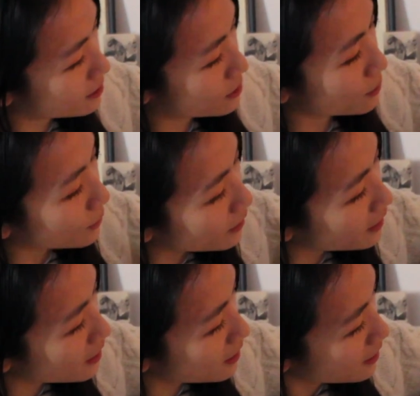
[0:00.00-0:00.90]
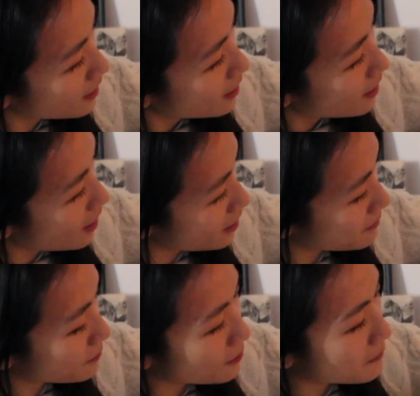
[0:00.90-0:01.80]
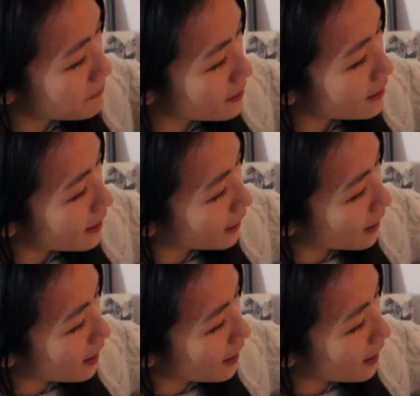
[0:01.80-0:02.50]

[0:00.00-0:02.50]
the story anymore, but like